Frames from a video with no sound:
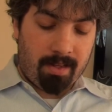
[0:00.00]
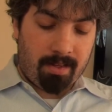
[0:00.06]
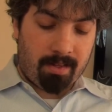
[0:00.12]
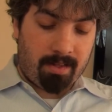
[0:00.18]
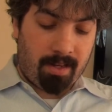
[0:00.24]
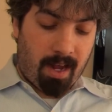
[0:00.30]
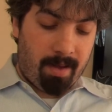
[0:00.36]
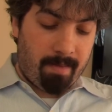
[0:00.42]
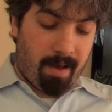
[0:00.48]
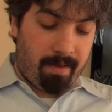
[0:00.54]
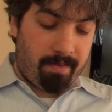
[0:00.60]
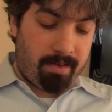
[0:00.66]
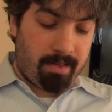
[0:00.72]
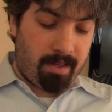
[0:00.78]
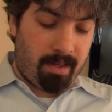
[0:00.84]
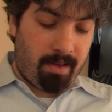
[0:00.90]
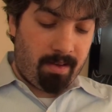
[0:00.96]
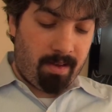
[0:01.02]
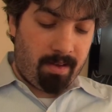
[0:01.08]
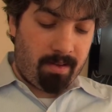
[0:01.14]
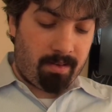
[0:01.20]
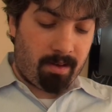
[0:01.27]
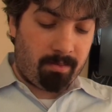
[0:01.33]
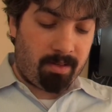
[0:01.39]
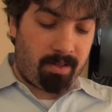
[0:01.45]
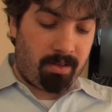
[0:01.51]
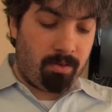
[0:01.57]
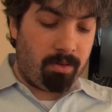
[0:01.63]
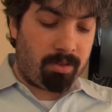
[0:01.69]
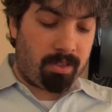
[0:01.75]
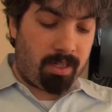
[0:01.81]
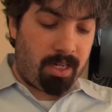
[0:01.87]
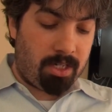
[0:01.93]
It's a shame, obviously, in terms of
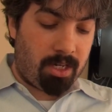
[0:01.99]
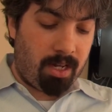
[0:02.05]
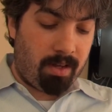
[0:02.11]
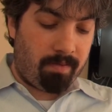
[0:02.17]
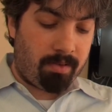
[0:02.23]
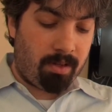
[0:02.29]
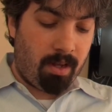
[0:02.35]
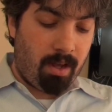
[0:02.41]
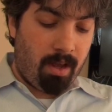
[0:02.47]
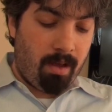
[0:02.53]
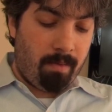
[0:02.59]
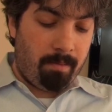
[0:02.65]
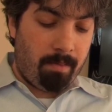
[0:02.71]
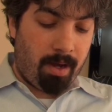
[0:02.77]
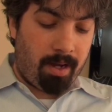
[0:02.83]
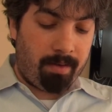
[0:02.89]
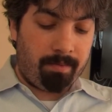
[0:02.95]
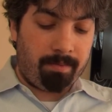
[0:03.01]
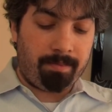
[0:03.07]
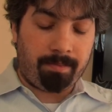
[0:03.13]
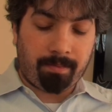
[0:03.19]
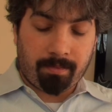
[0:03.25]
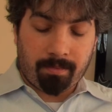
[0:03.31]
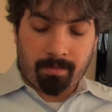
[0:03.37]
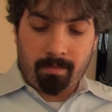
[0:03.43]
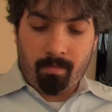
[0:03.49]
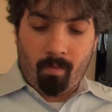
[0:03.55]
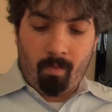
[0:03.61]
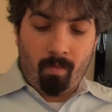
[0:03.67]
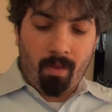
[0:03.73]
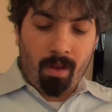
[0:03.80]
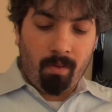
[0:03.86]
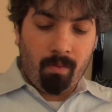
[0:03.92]
Google's initiatives, but
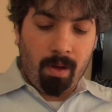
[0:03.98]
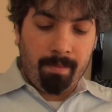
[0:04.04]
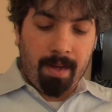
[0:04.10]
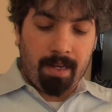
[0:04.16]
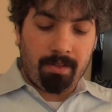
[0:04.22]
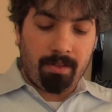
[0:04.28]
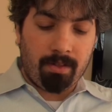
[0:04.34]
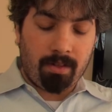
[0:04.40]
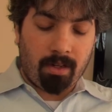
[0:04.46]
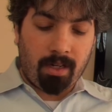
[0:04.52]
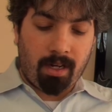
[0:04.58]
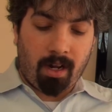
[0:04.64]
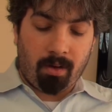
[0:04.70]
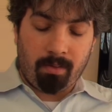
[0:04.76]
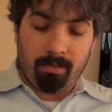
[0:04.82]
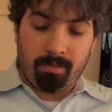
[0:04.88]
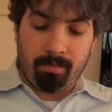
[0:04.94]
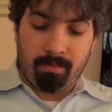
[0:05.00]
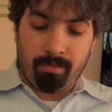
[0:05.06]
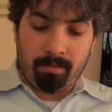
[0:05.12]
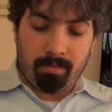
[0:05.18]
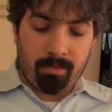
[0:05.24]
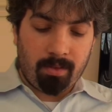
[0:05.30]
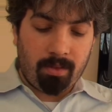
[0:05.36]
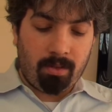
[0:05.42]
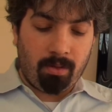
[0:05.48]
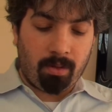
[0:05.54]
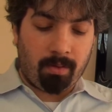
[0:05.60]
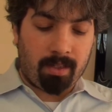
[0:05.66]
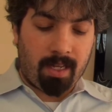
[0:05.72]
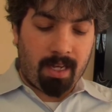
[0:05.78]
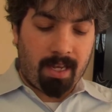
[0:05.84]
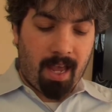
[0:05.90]
webmasters are you know doing
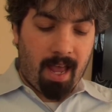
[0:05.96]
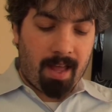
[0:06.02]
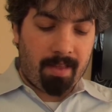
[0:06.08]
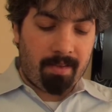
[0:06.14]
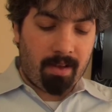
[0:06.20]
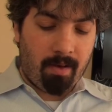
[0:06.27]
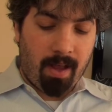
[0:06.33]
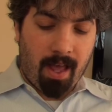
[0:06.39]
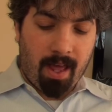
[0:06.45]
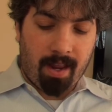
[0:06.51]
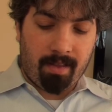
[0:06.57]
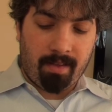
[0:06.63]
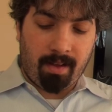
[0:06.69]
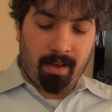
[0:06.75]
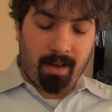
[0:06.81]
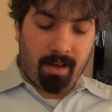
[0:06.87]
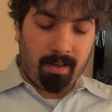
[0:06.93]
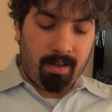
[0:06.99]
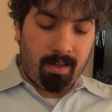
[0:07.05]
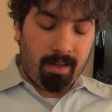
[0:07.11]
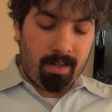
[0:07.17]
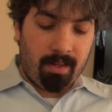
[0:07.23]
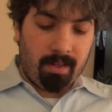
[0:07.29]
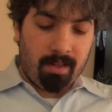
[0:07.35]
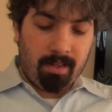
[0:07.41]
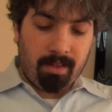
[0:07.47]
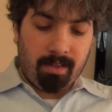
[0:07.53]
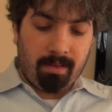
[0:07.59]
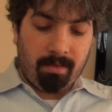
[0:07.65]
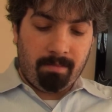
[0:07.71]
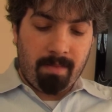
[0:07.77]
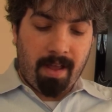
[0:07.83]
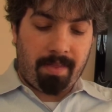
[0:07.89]
what they can to go ahead and uh,
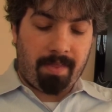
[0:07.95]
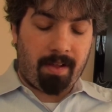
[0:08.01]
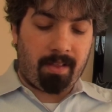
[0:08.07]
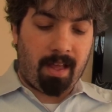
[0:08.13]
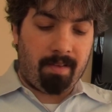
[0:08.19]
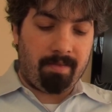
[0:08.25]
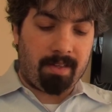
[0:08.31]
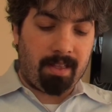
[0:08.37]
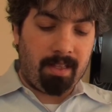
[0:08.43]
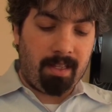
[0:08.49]
make their lives a